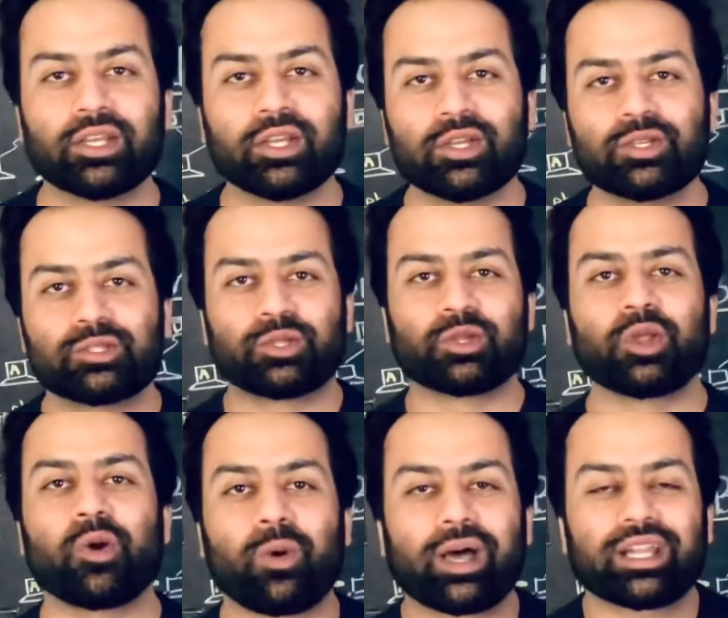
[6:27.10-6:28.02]
to know
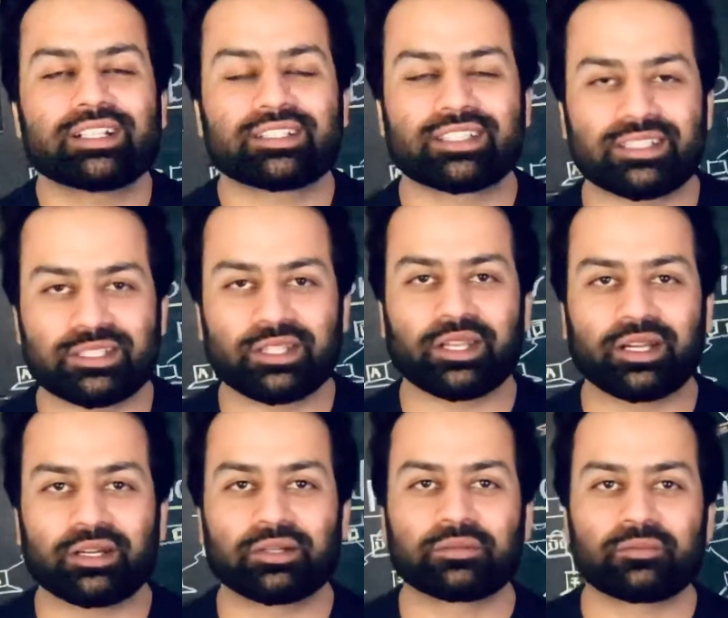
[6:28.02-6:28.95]
what else is
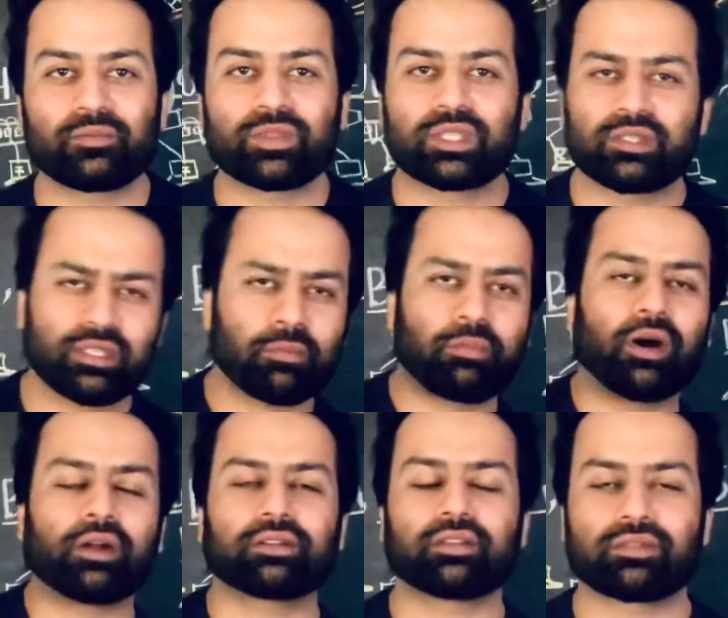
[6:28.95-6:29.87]
there, it's the
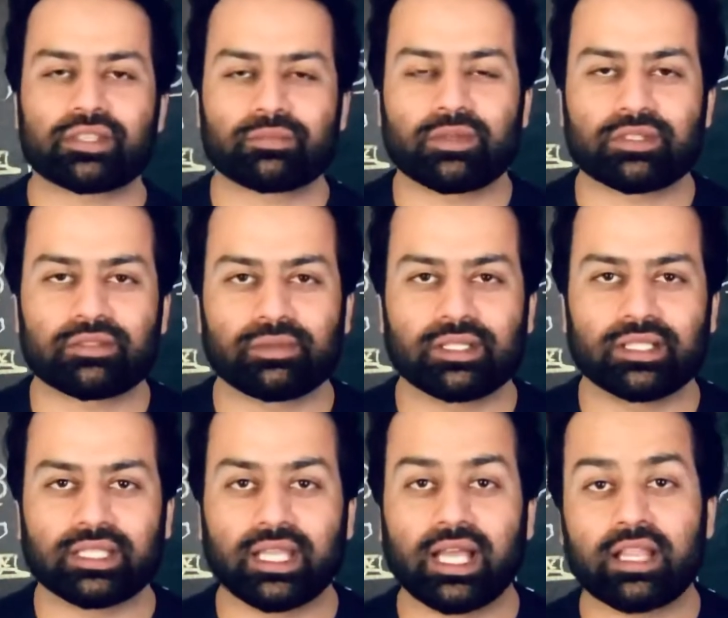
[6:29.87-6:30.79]
part of
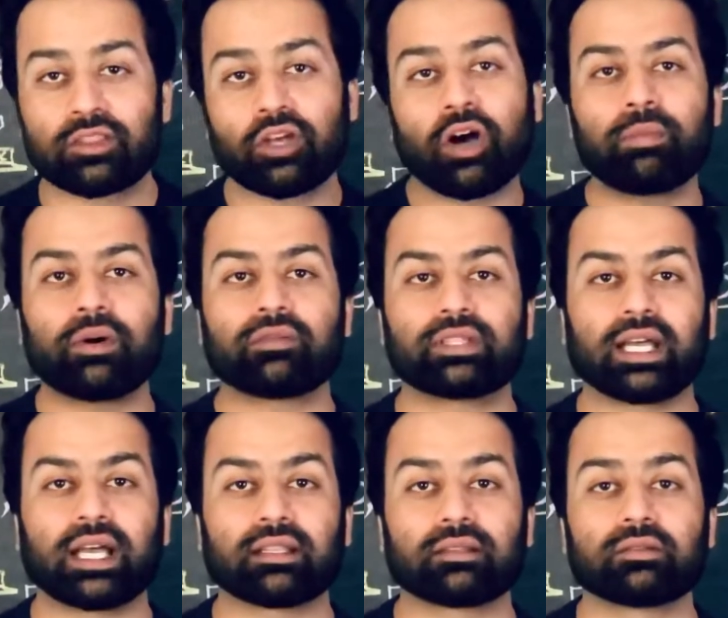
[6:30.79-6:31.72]
responsibility. On top of
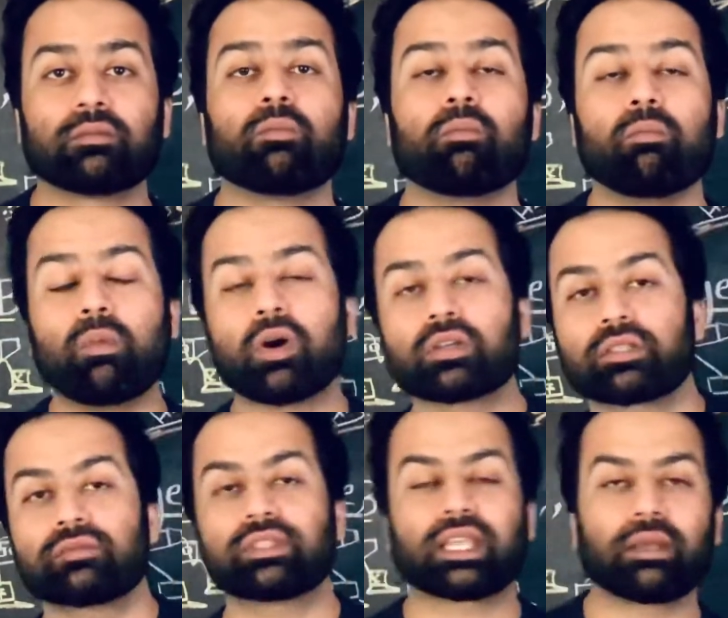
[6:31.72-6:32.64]
that, most
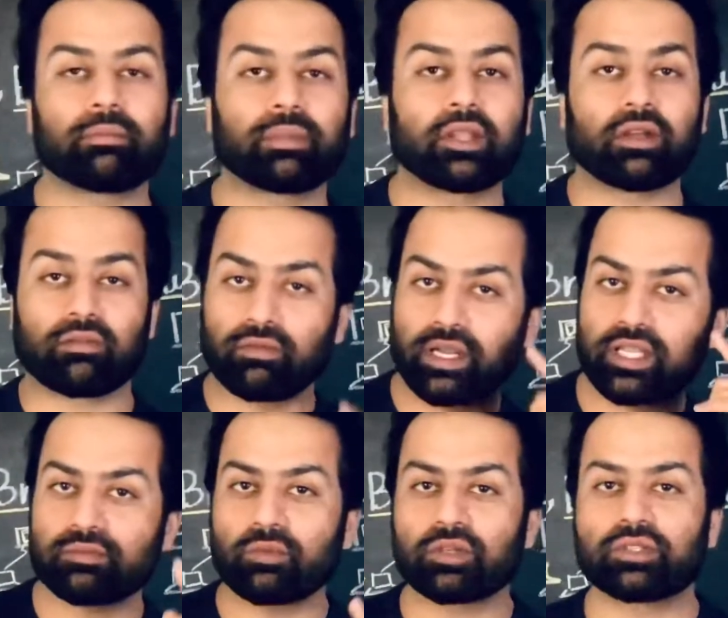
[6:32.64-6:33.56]
of the company are very
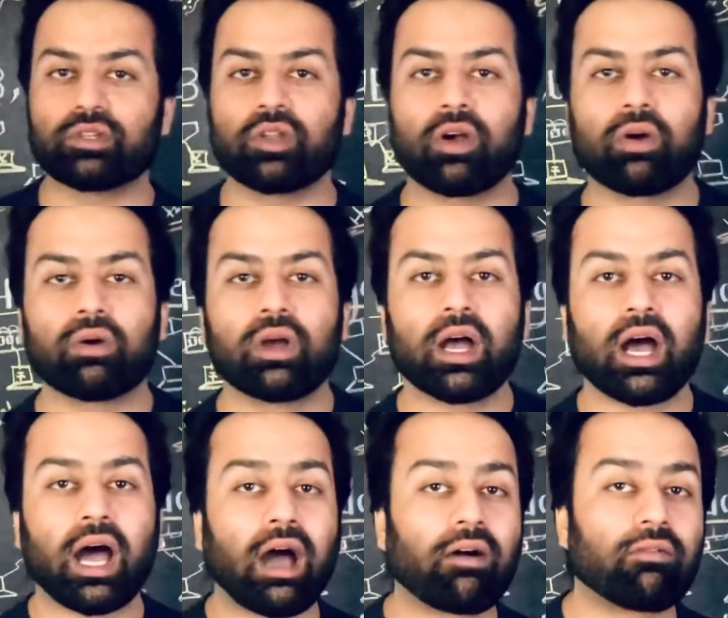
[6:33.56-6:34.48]
smart to know
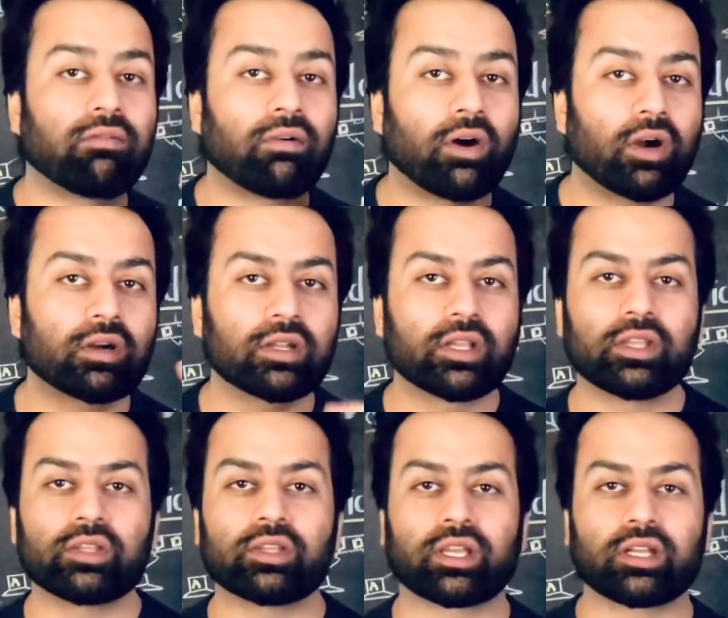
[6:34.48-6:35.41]
how far
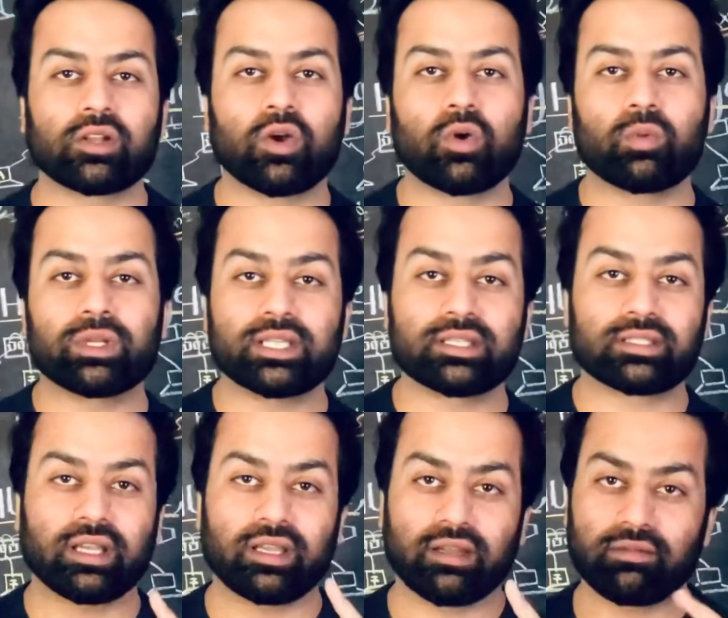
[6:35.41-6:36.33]
you can go with this
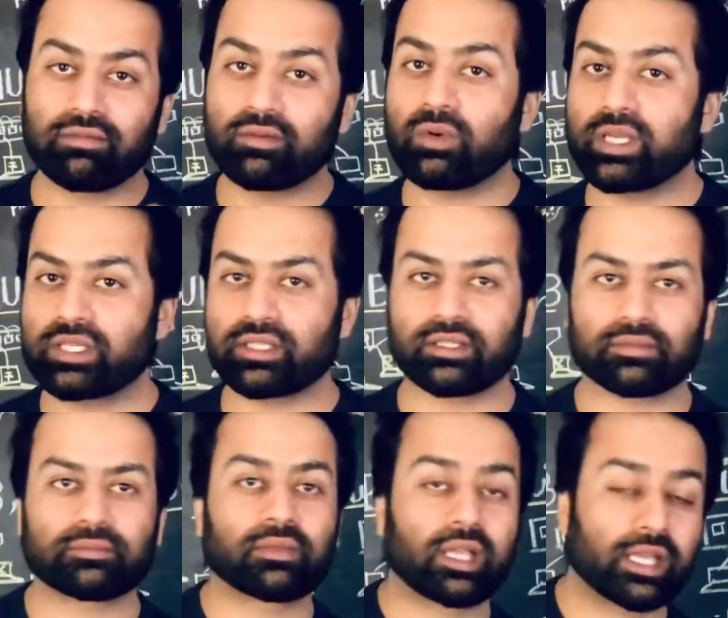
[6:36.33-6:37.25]
kind of question.
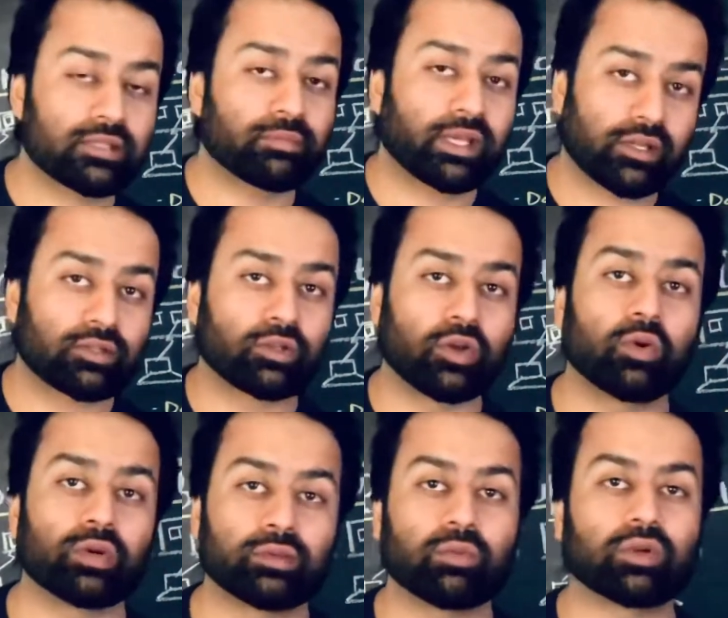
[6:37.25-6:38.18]
It is better to go
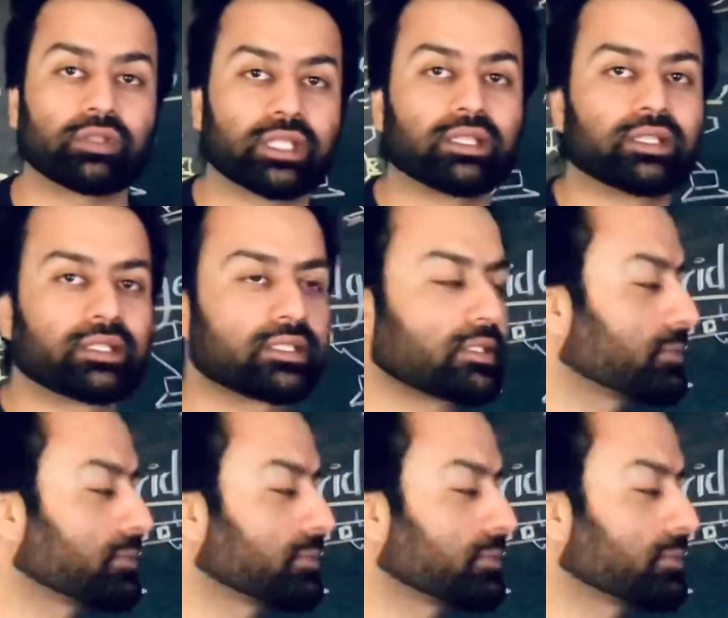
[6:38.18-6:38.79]
with more details.